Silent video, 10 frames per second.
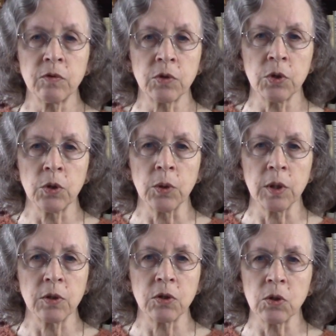stroke
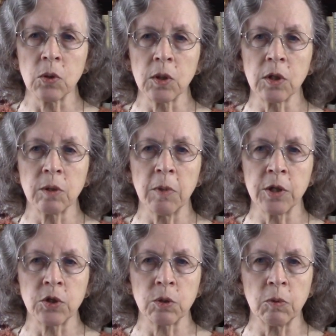and so little
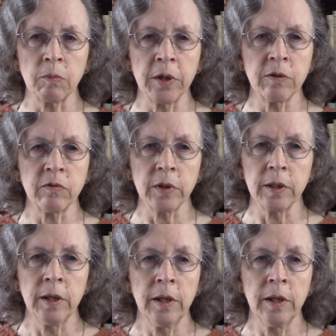demonstrable benefit,